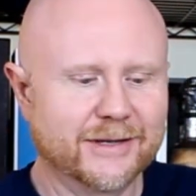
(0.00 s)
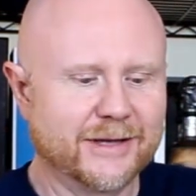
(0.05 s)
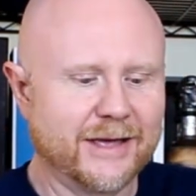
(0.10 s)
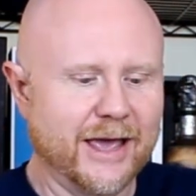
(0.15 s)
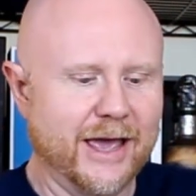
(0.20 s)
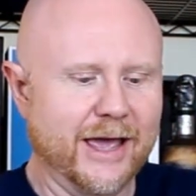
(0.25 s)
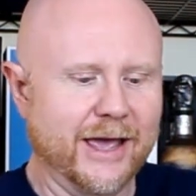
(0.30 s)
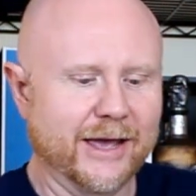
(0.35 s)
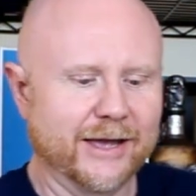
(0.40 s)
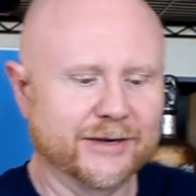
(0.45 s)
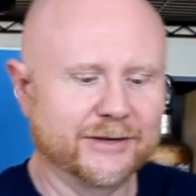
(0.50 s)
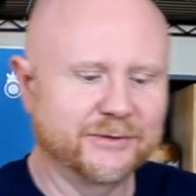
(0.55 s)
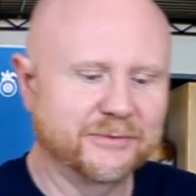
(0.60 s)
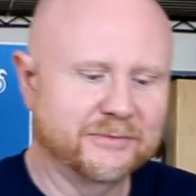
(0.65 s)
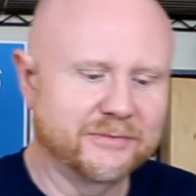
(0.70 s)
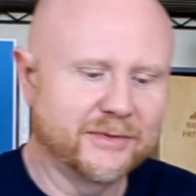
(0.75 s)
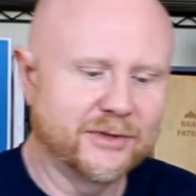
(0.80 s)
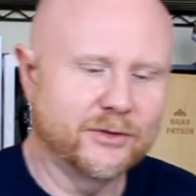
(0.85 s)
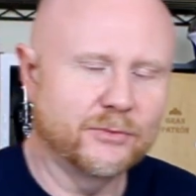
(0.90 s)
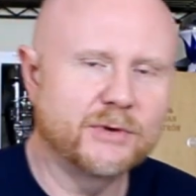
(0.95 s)
And
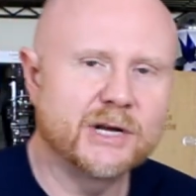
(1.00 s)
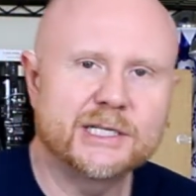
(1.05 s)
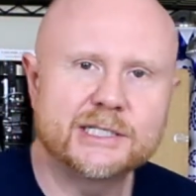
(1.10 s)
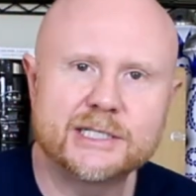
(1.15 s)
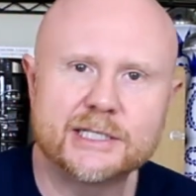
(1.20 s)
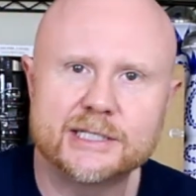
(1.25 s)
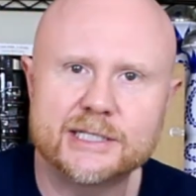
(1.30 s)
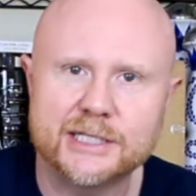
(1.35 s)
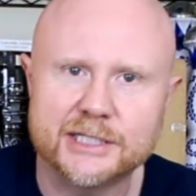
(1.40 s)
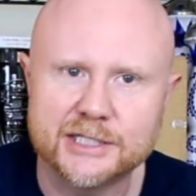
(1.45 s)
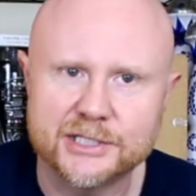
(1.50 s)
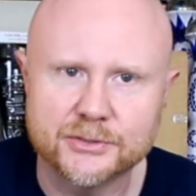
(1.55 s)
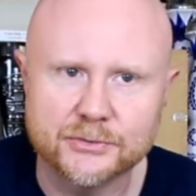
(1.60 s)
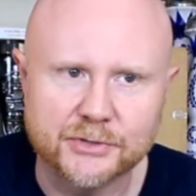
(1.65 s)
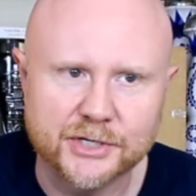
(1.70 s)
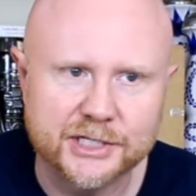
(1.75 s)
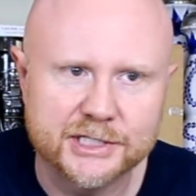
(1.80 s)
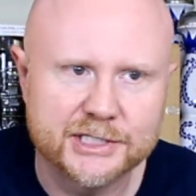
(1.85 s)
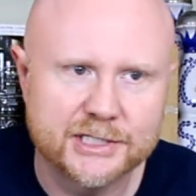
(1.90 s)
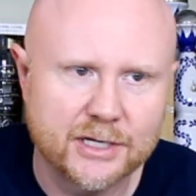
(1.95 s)
the rest is
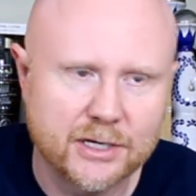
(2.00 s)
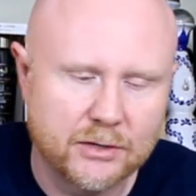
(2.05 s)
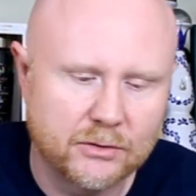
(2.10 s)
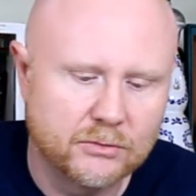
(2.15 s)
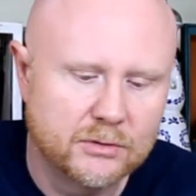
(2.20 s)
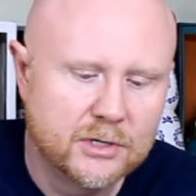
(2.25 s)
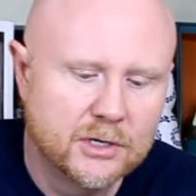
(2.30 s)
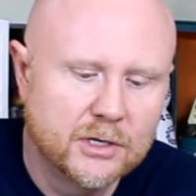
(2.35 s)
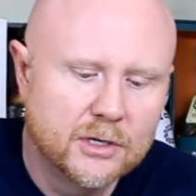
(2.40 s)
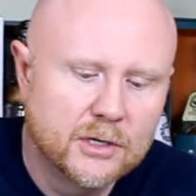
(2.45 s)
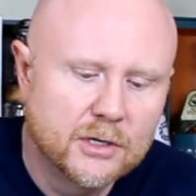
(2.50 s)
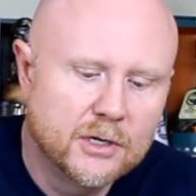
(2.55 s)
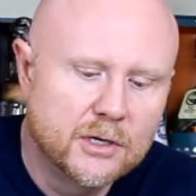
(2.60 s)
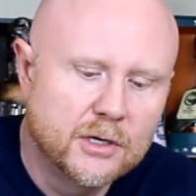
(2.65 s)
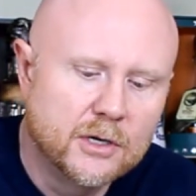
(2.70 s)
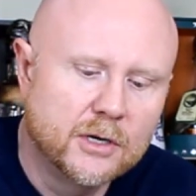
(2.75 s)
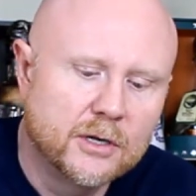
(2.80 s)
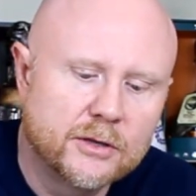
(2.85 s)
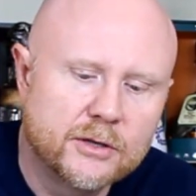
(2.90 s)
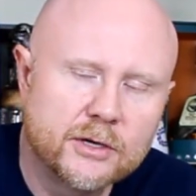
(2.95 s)
history. So,
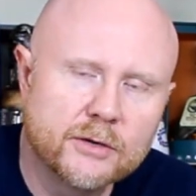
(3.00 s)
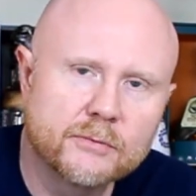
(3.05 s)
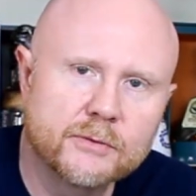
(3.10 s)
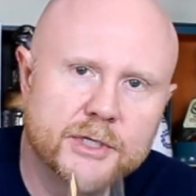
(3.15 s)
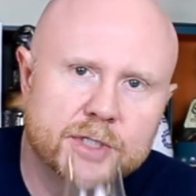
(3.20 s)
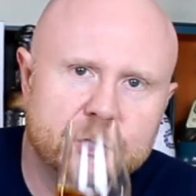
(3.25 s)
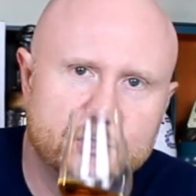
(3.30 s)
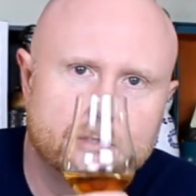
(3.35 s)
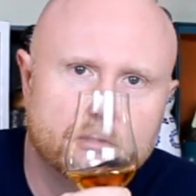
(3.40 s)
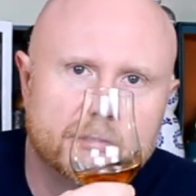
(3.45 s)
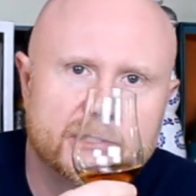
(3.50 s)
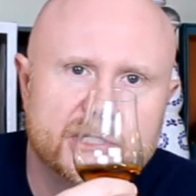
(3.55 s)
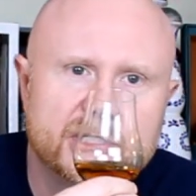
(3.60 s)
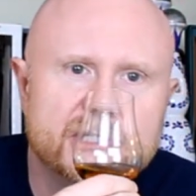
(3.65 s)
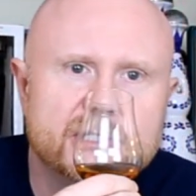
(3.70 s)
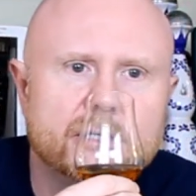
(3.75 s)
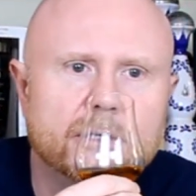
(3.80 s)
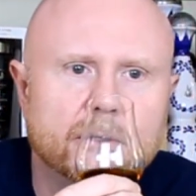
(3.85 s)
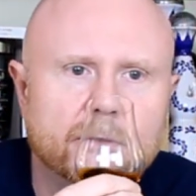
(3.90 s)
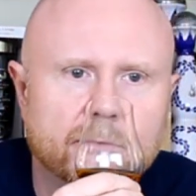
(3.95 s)
the original
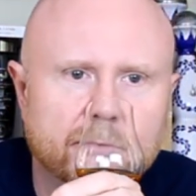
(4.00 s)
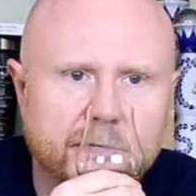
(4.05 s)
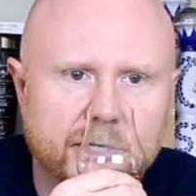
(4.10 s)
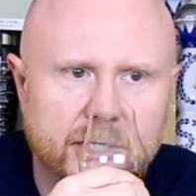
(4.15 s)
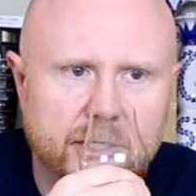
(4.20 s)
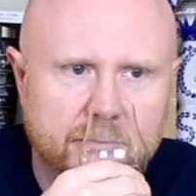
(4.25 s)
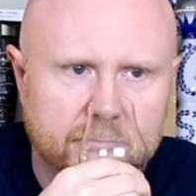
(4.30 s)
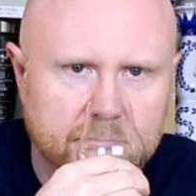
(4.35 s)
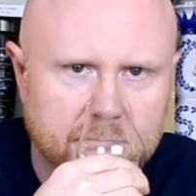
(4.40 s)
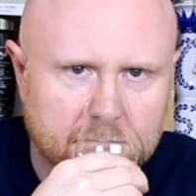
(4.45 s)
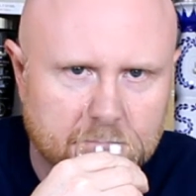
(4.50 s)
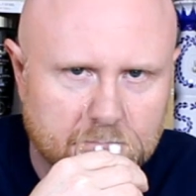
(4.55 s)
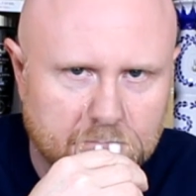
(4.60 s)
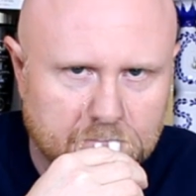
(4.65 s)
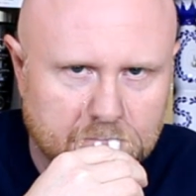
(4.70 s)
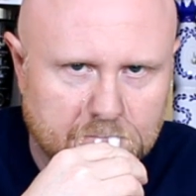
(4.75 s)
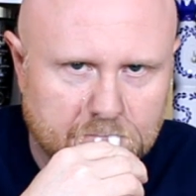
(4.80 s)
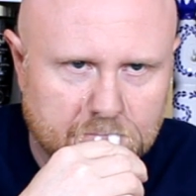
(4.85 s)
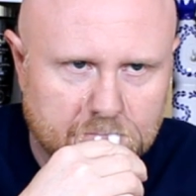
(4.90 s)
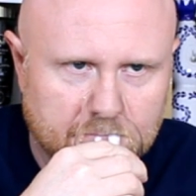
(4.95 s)
distillery
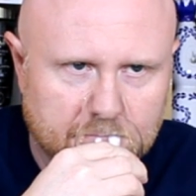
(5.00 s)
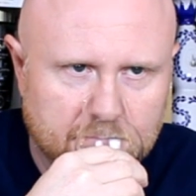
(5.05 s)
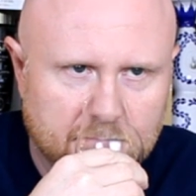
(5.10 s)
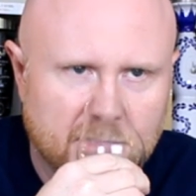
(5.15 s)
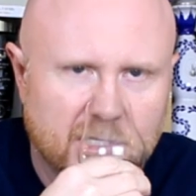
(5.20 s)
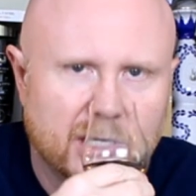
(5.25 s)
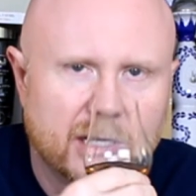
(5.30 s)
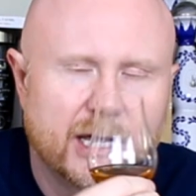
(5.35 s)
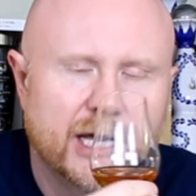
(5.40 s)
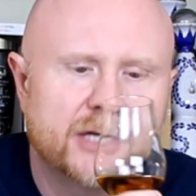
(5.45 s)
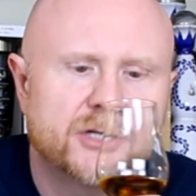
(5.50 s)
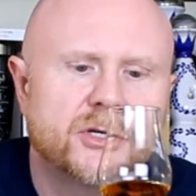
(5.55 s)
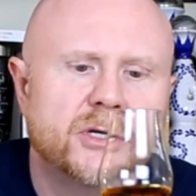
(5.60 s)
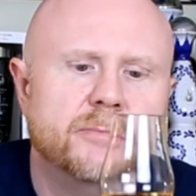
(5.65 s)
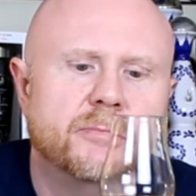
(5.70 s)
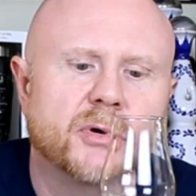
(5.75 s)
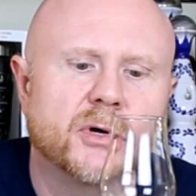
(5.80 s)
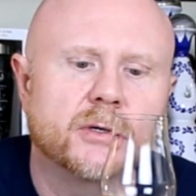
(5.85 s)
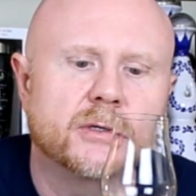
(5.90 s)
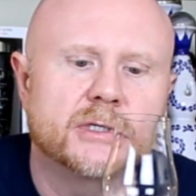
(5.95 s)
actually
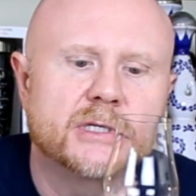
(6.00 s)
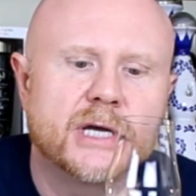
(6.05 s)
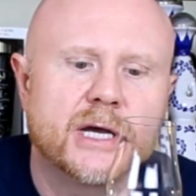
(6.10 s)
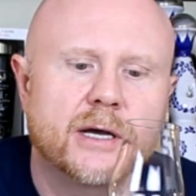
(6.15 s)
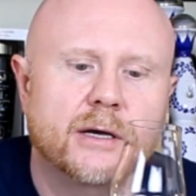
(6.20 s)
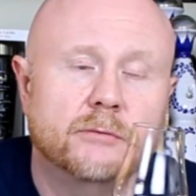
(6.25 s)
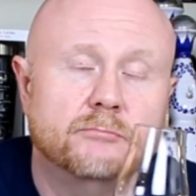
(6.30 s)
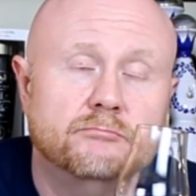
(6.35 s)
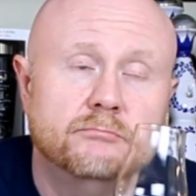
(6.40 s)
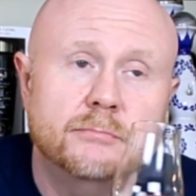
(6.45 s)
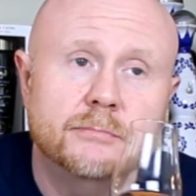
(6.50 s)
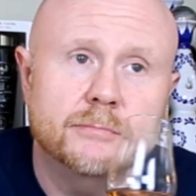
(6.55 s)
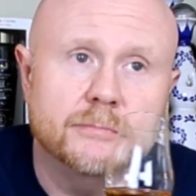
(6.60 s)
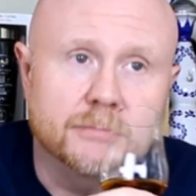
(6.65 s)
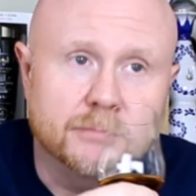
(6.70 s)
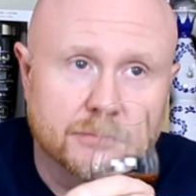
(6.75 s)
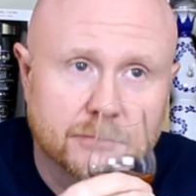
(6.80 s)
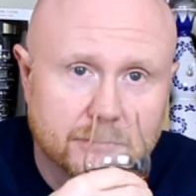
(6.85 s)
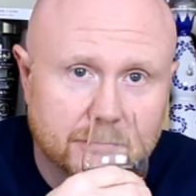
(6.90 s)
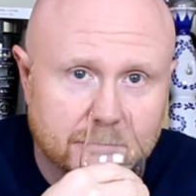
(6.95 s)
burned down.
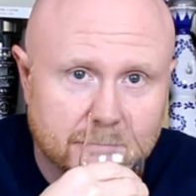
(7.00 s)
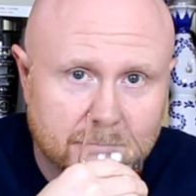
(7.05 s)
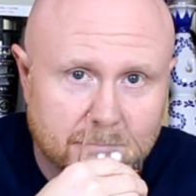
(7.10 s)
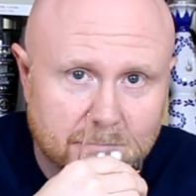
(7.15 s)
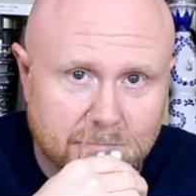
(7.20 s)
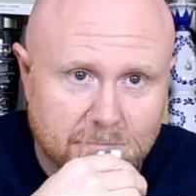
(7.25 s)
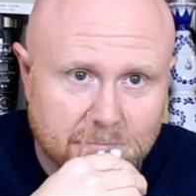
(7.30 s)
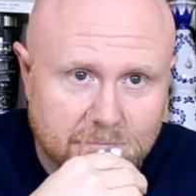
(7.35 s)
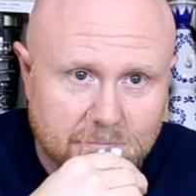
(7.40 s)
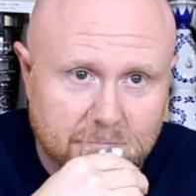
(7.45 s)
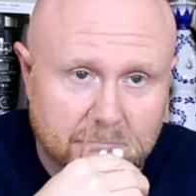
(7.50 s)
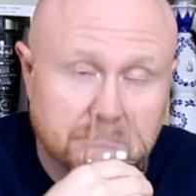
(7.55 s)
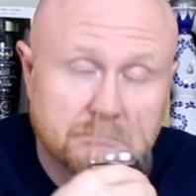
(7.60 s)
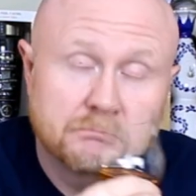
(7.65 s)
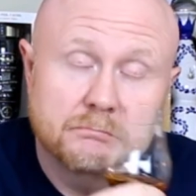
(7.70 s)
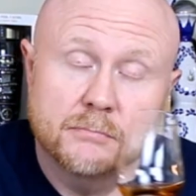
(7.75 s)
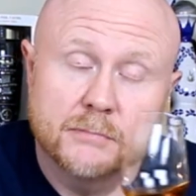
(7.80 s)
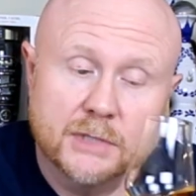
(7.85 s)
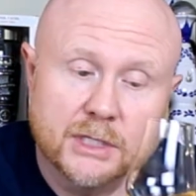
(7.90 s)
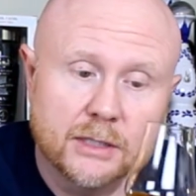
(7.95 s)

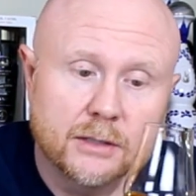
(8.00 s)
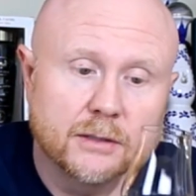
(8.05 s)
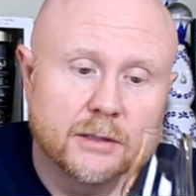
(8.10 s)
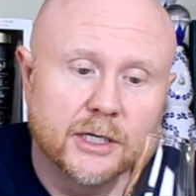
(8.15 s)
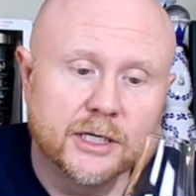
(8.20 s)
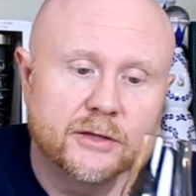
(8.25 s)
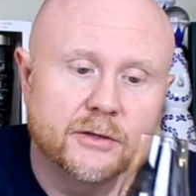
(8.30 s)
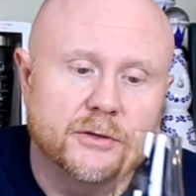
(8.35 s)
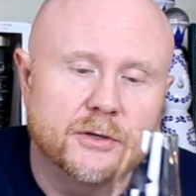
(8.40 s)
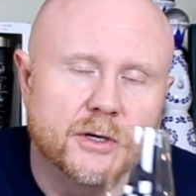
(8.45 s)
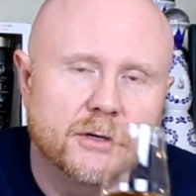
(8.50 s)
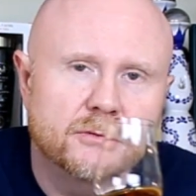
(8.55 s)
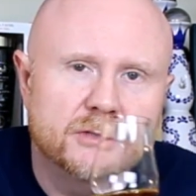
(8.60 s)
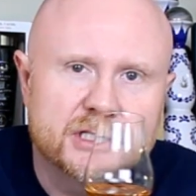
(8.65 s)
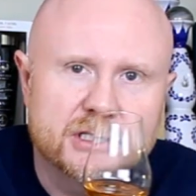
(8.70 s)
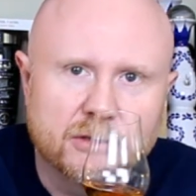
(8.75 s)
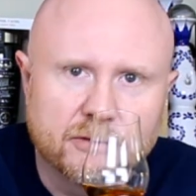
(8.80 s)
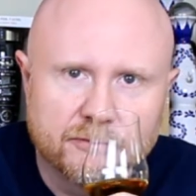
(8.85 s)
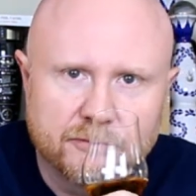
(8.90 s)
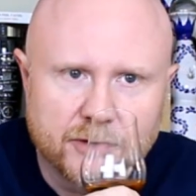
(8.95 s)
I like the nose
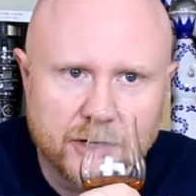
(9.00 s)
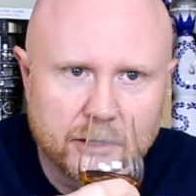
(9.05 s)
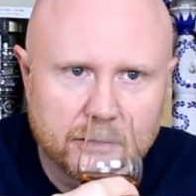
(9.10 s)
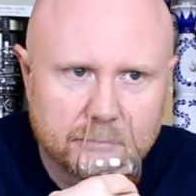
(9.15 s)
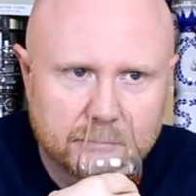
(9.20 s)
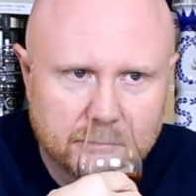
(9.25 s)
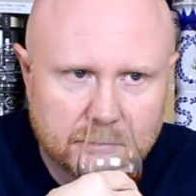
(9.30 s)
so far.